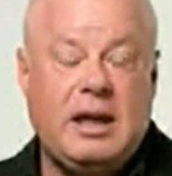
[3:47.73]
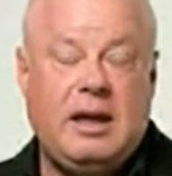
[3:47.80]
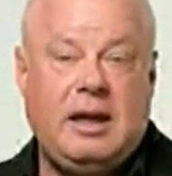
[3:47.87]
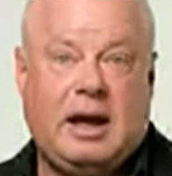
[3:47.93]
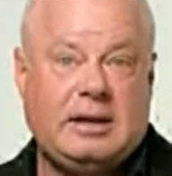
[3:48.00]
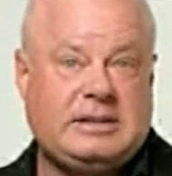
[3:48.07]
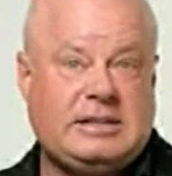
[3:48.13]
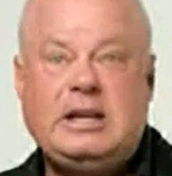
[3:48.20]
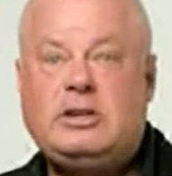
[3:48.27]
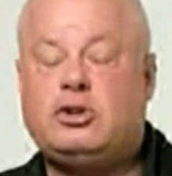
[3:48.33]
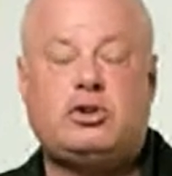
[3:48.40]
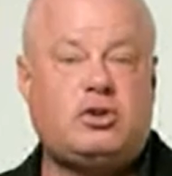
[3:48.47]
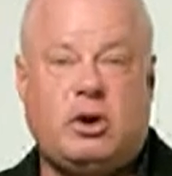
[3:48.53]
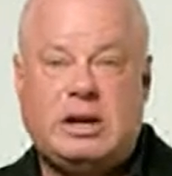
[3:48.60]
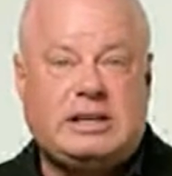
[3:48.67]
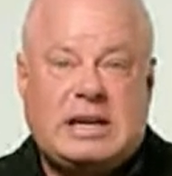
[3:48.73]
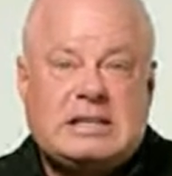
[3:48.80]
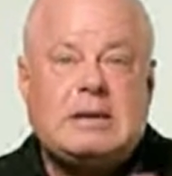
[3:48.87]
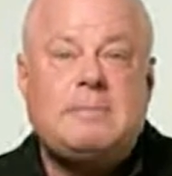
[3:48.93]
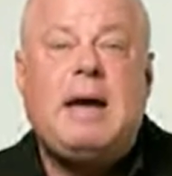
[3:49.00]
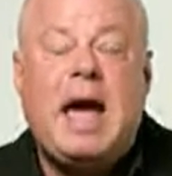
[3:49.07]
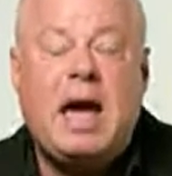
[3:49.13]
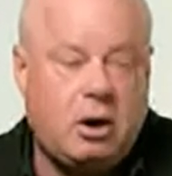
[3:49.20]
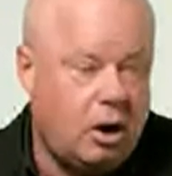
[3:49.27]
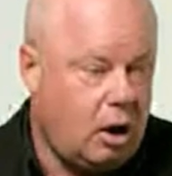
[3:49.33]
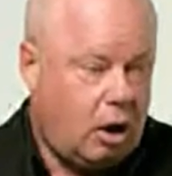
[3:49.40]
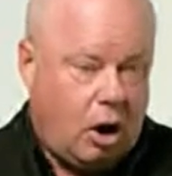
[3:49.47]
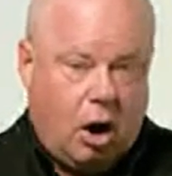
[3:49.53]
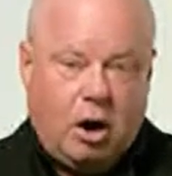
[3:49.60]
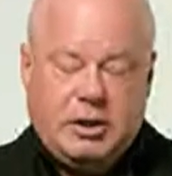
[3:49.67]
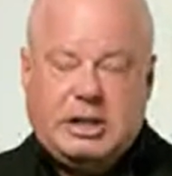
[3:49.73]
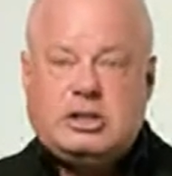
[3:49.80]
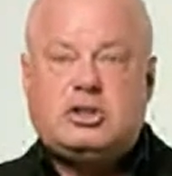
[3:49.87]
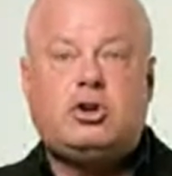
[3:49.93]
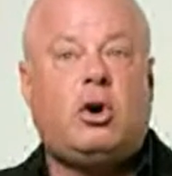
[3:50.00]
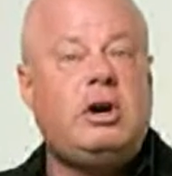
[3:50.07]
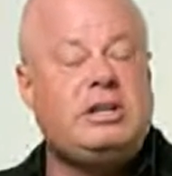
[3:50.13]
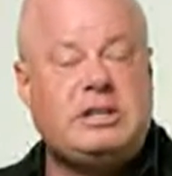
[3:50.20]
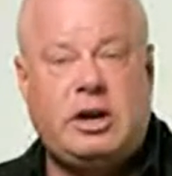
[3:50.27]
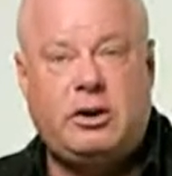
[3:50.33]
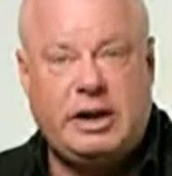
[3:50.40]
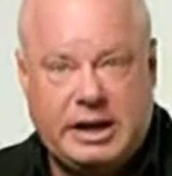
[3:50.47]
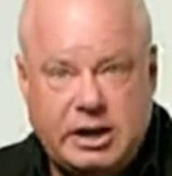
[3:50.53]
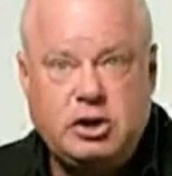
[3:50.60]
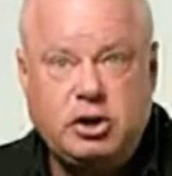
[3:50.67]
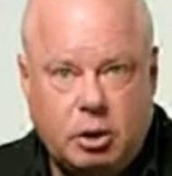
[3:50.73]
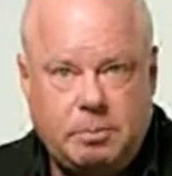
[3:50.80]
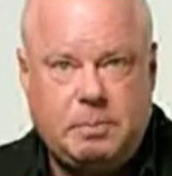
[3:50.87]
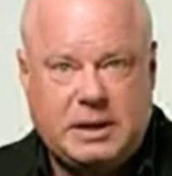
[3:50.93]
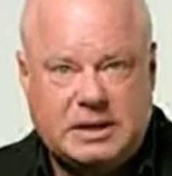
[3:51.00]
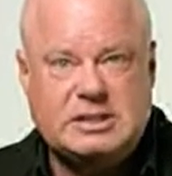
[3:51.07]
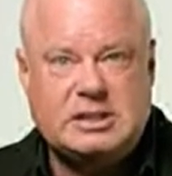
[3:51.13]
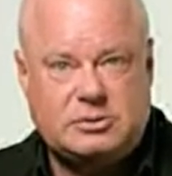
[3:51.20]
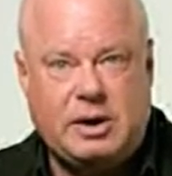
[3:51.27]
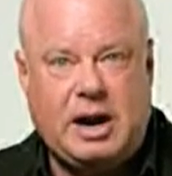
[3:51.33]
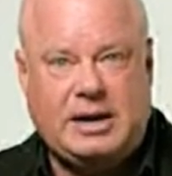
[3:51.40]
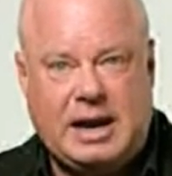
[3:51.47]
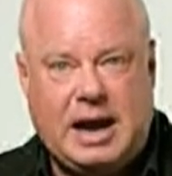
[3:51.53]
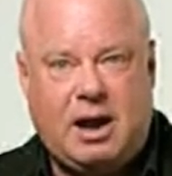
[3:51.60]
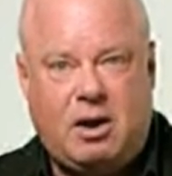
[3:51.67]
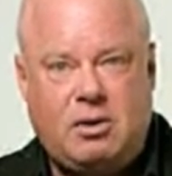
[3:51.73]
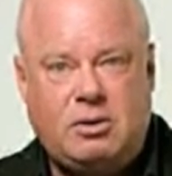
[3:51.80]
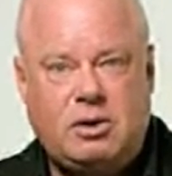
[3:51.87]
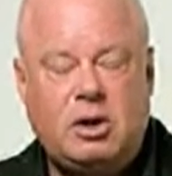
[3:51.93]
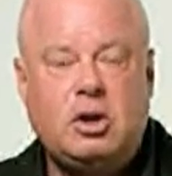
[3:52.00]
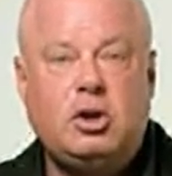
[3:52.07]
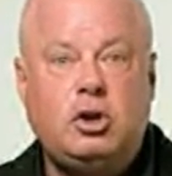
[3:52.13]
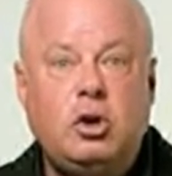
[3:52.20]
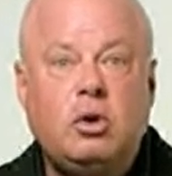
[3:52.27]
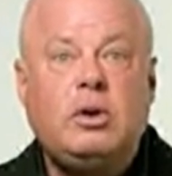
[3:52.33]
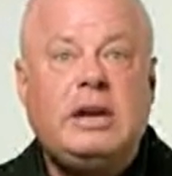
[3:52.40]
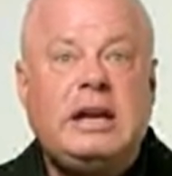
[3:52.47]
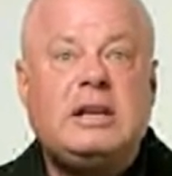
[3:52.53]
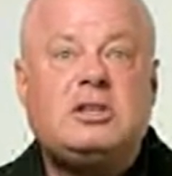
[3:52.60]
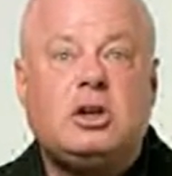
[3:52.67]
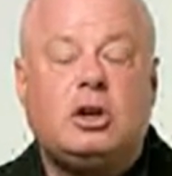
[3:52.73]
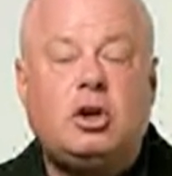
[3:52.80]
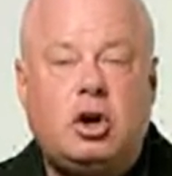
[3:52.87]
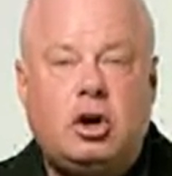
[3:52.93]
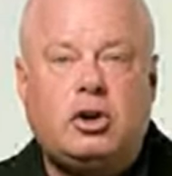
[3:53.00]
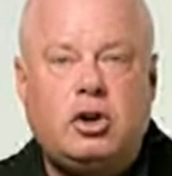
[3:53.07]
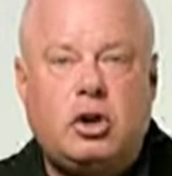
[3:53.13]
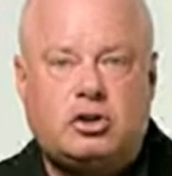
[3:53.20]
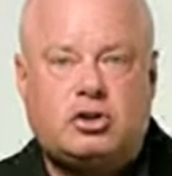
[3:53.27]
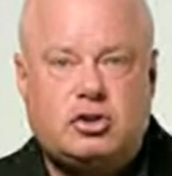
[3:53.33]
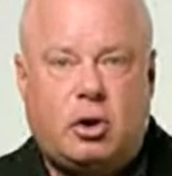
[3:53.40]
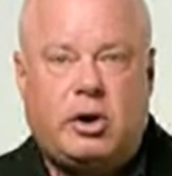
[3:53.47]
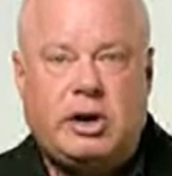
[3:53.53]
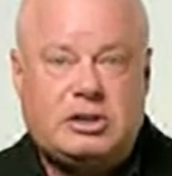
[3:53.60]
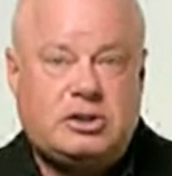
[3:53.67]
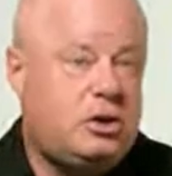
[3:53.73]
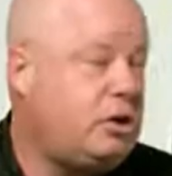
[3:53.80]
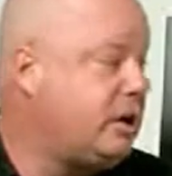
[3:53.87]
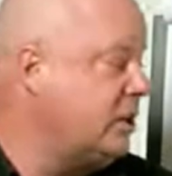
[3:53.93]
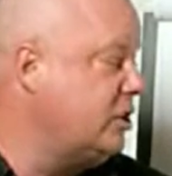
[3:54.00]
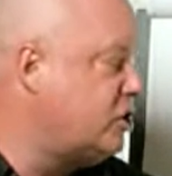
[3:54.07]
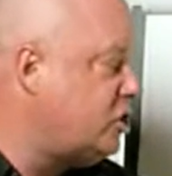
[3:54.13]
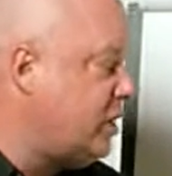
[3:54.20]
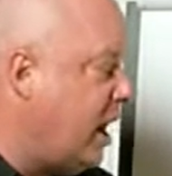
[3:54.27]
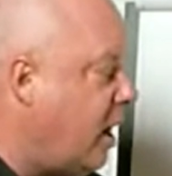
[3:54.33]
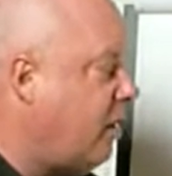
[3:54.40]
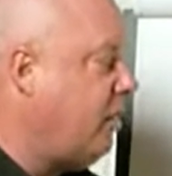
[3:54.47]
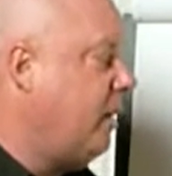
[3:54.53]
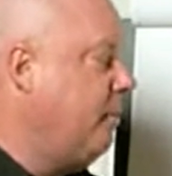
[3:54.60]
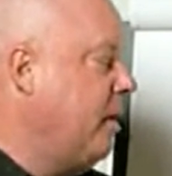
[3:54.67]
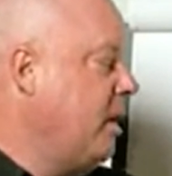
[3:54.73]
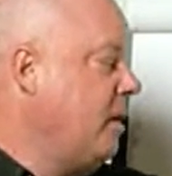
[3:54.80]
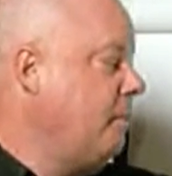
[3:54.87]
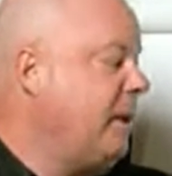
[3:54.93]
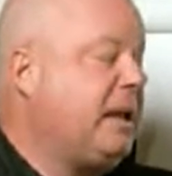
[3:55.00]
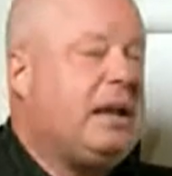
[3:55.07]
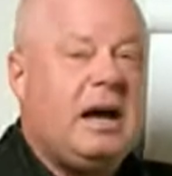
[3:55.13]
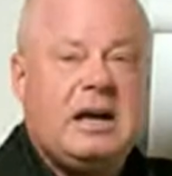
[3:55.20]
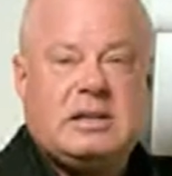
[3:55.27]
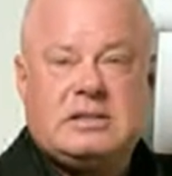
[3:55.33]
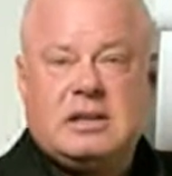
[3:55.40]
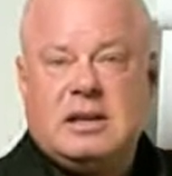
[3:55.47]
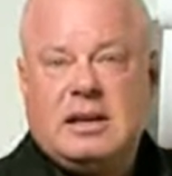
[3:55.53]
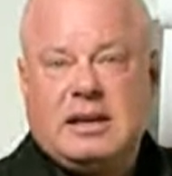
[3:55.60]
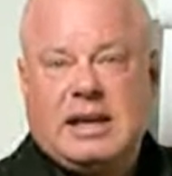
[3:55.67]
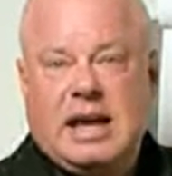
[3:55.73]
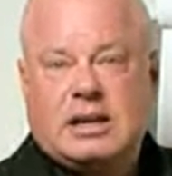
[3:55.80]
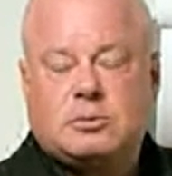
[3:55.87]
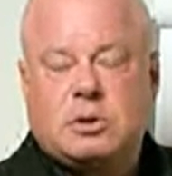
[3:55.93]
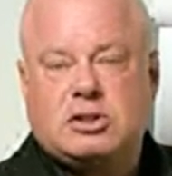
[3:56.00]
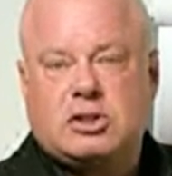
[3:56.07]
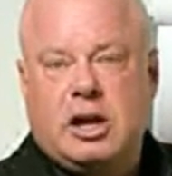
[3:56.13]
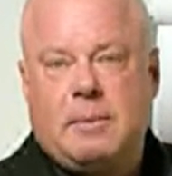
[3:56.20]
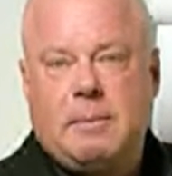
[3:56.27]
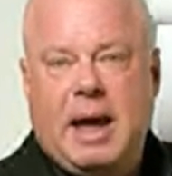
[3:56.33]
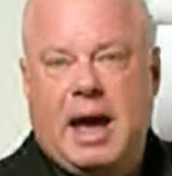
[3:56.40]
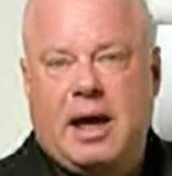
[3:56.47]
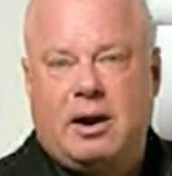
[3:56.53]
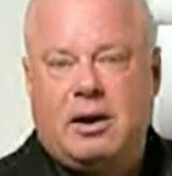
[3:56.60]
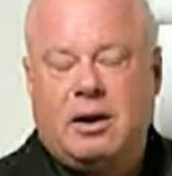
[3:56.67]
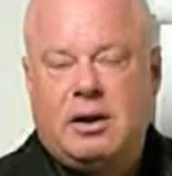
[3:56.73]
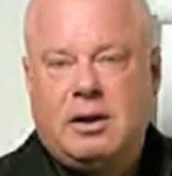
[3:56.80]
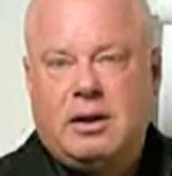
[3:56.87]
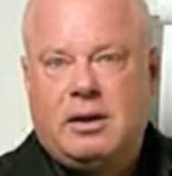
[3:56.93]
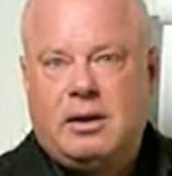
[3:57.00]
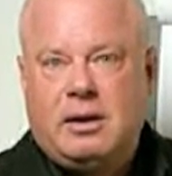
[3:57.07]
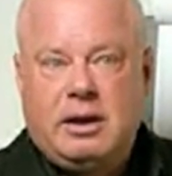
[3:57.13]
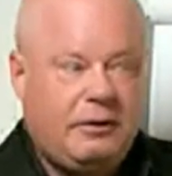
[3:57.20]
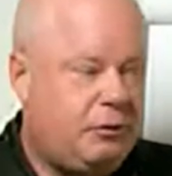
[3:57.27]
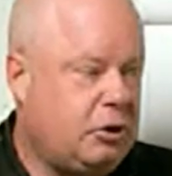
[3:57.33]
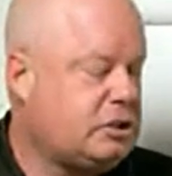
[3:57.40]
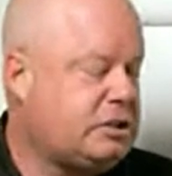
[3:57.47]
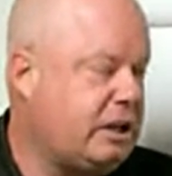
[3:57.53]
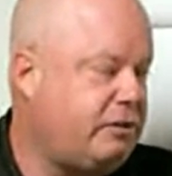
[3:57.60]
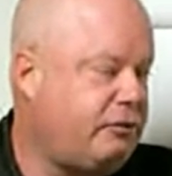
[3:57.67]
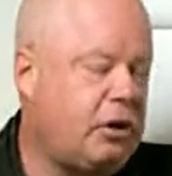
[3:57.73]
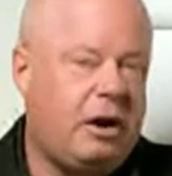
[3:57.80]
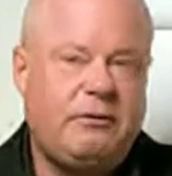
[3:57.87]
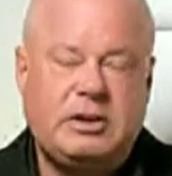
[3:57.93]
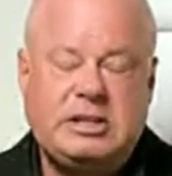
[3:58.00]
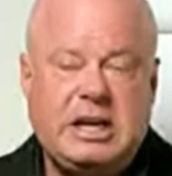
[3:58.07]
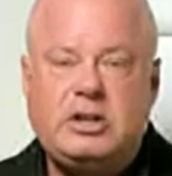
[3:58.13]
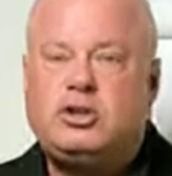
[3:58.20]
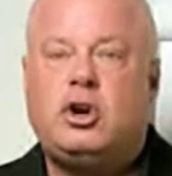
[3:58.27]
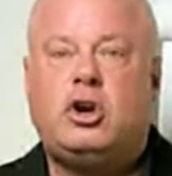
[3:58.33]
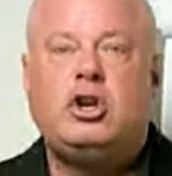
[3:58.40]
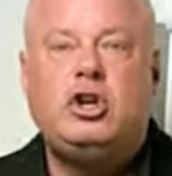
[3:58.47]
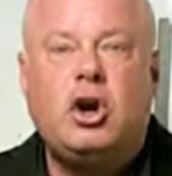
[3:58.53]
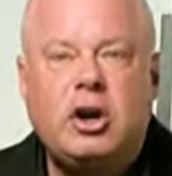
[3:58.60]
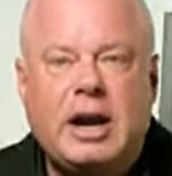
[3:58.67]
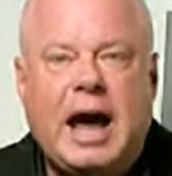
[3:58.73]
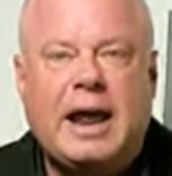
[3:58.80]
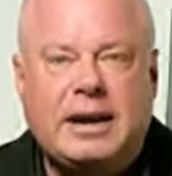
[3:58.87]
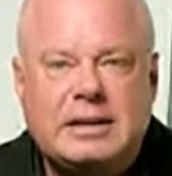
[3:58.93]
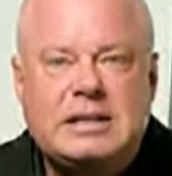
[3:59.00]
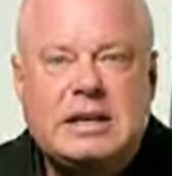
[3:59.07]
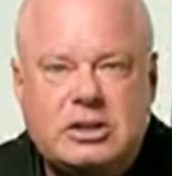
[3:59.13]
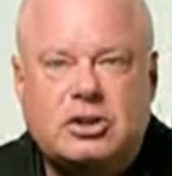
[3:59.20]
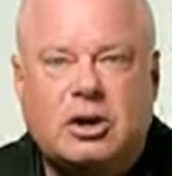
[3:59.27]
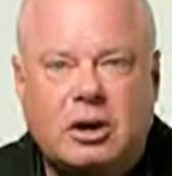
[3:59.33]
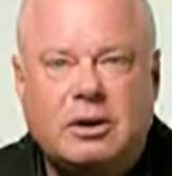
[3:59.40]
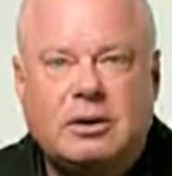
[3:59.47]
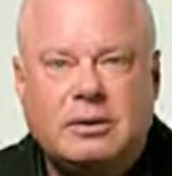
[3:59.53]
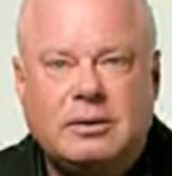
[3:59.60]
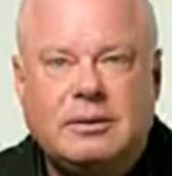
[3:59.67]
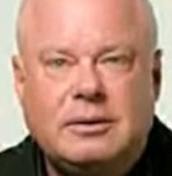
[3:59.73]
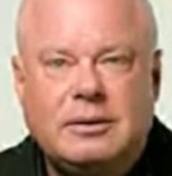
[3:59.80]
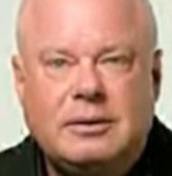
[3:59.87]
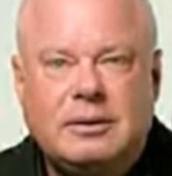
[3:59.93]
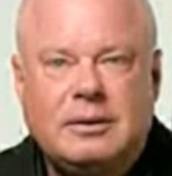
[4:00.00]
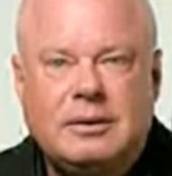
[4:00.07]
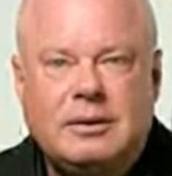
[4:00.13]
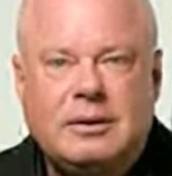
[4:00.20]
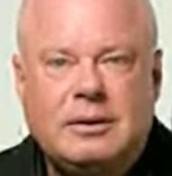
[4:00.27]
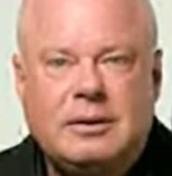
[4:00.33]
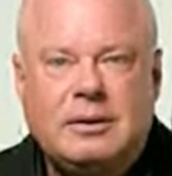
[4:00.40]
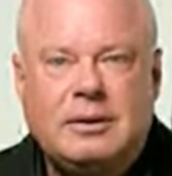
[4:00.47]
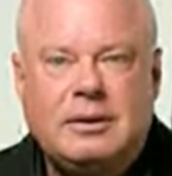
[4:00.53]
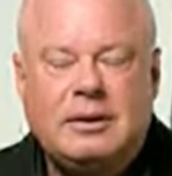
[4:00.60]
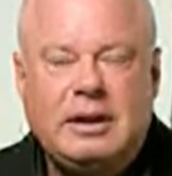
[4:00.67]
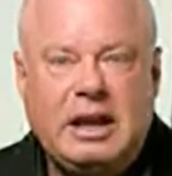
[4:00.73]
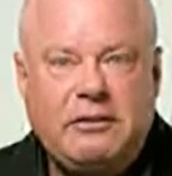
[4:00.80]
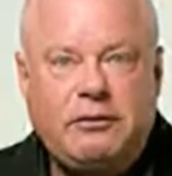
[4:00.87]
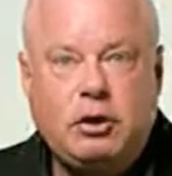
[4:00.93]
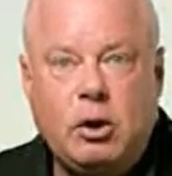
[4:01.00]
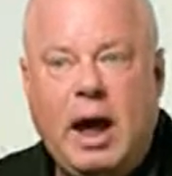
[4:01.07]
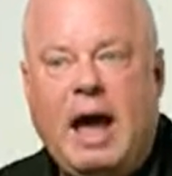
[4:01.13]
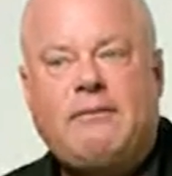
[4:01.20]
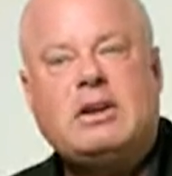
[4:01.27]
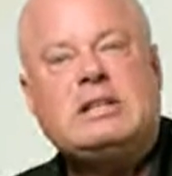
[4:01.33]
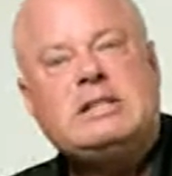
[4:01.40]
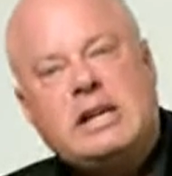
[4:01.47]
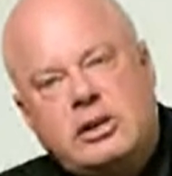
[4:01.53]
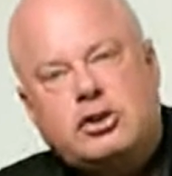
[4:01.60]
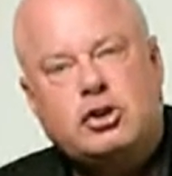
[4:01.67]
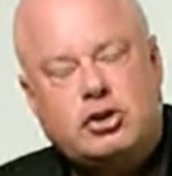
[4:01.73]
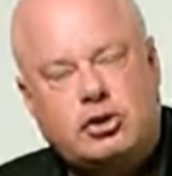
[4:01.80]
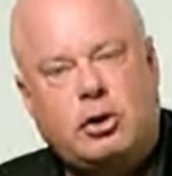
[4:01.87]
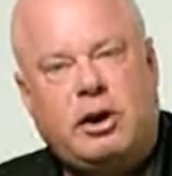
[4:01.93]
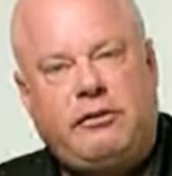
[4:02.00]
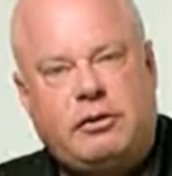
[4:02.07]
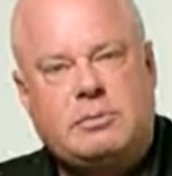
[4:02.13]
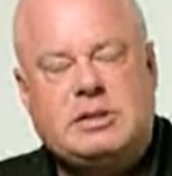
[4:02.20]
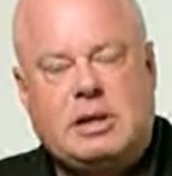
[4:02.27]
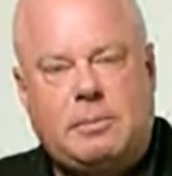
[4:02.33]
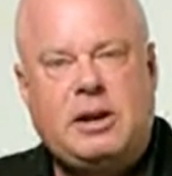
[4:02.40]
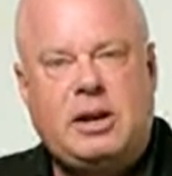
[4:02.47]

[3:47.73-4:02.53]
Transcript: a teacher story. It doesn't matter. All these stories that are in your business right now, you need to learn those stories so you can share them, because guess what's going to matter? If you're sitting in front of a teacher and you're not a teacher, if you have a teacher story from somebody in